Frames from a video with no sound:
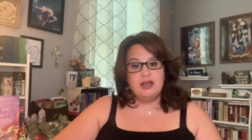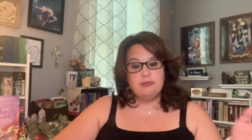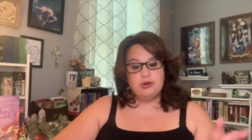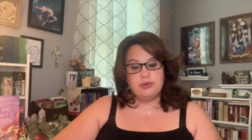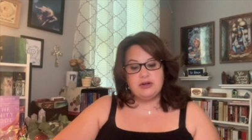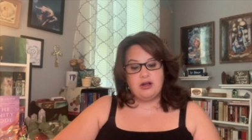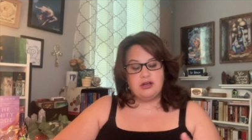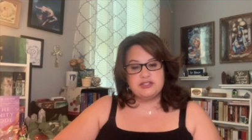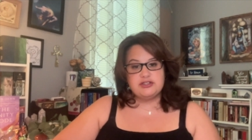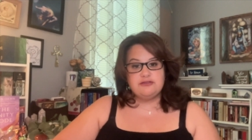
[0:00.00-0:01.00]
but we are
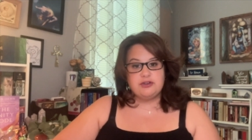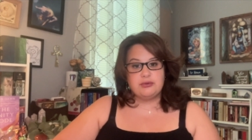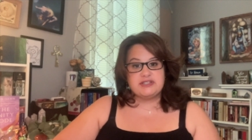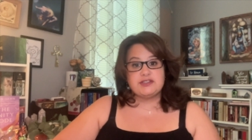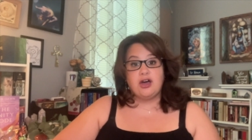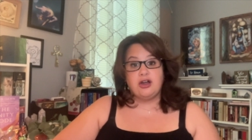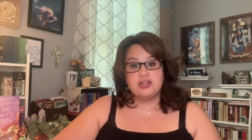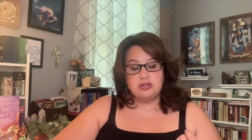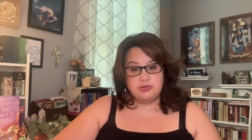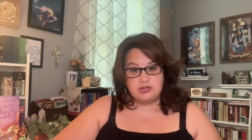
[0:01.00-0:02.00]
also focused on
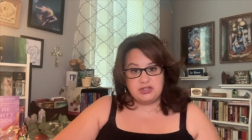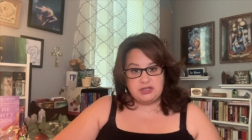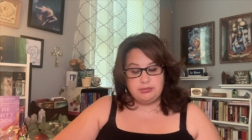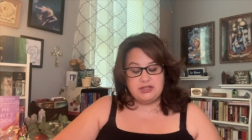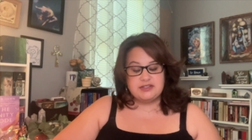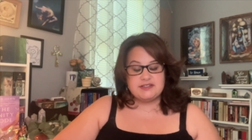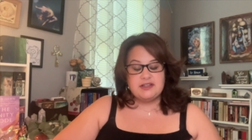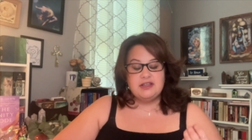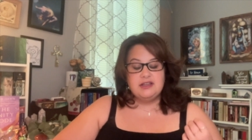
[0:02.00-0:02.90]
community because